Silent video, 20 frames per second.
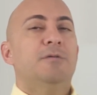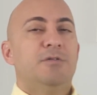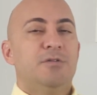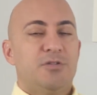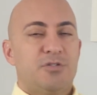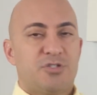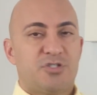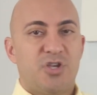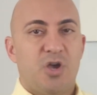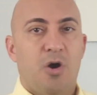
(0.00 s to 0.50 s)

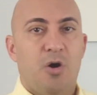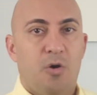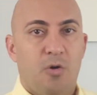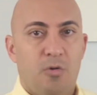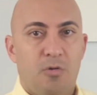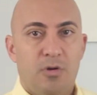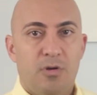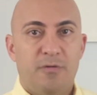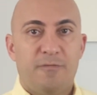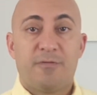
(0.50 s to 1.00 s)

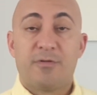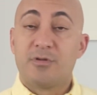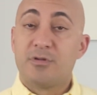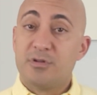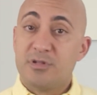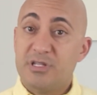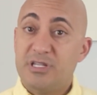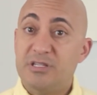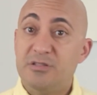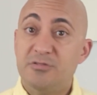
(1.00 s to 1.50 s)
So for
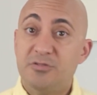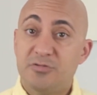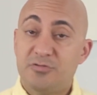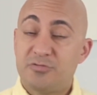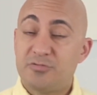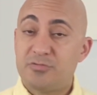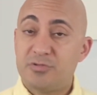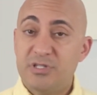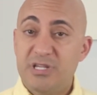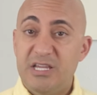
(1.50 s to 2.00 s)

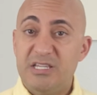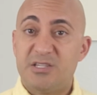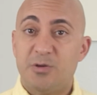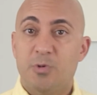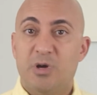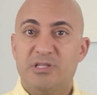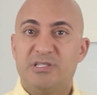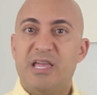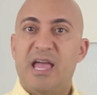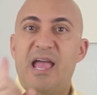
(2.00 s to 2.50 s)
decent
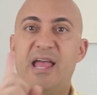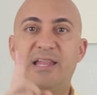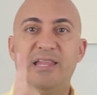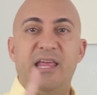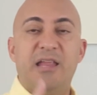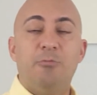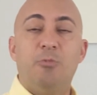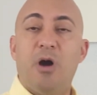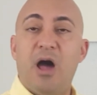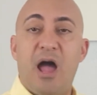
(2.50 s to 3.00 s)
ones. And
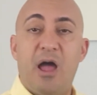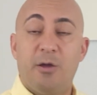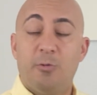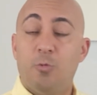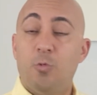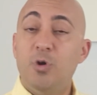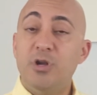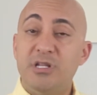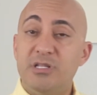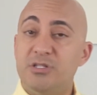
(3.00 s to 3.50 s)
then what I
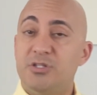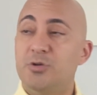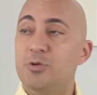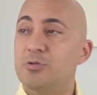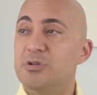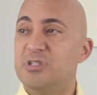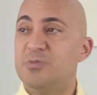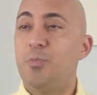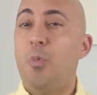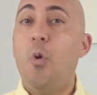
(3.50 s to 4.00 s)
wouldn't do
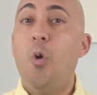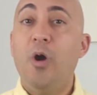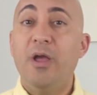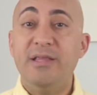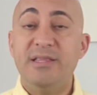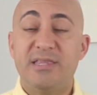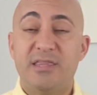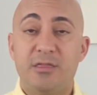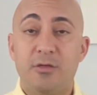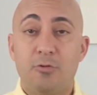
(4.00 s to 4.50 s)
is
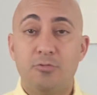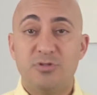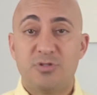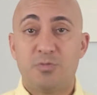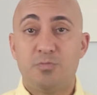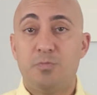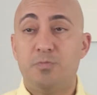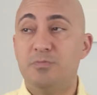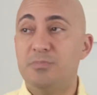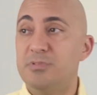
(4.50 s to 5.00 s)
point those
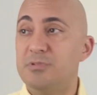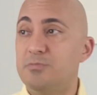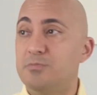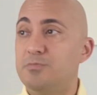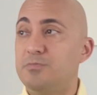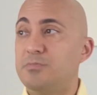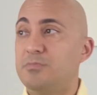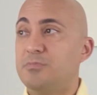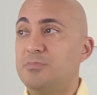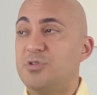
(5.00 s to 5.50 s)

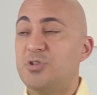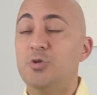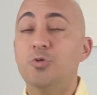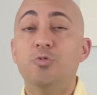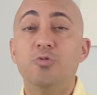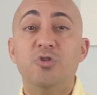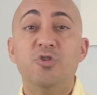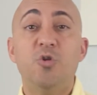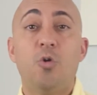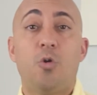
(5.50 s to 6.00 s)
to
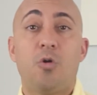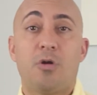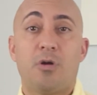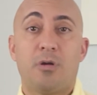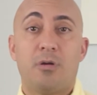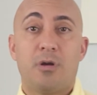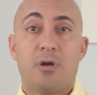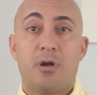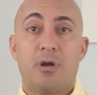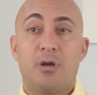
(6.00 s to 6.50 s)

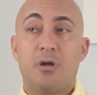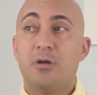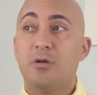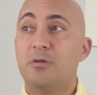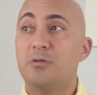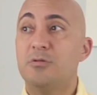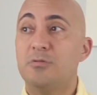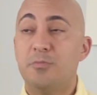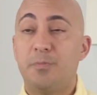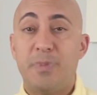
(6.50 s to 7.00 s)
your
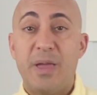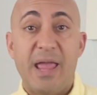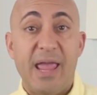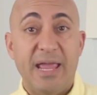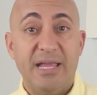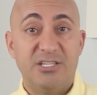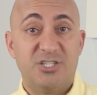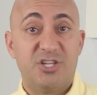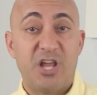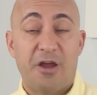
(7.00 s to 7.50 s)

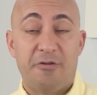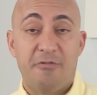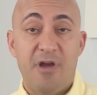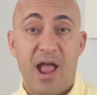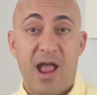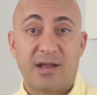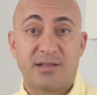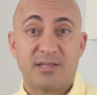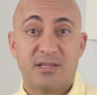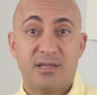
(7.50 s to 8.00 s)
page
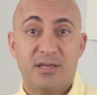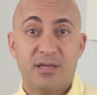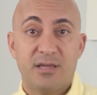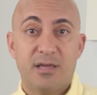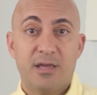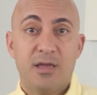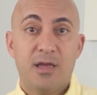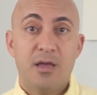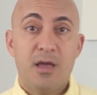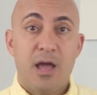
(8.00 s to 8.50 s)
direct.
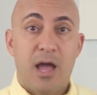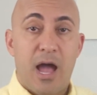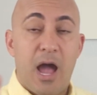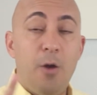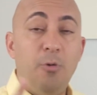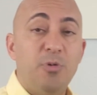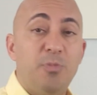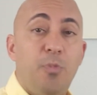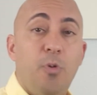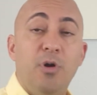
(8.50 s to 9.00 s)
I
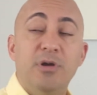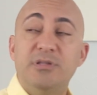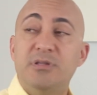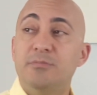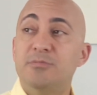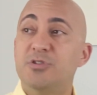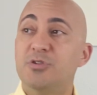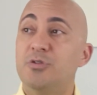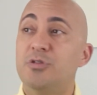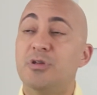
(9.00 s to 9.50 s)
would point
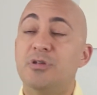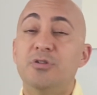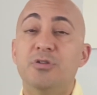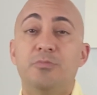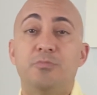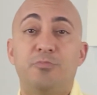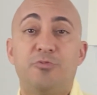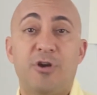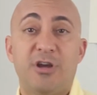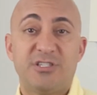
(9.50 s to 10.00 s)
them to the
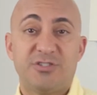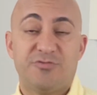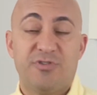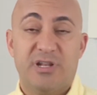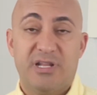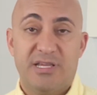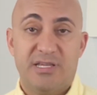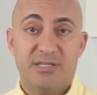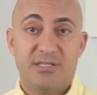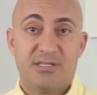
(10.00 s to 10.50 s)
press
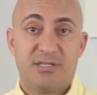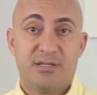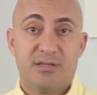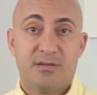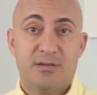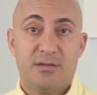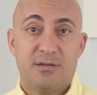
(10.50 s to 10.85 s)
release.